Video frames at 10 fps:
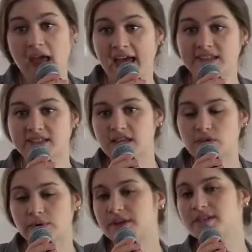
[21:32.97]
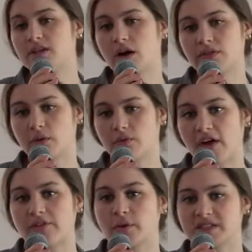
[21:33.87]
And C3s are the
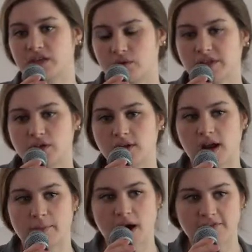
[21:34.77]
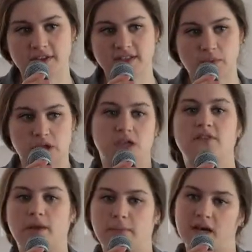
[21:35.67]
501c3s are the nonprofits that when you give
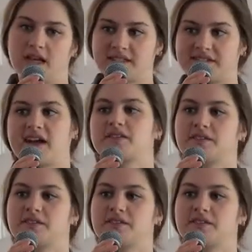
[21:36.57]
them money, it's tax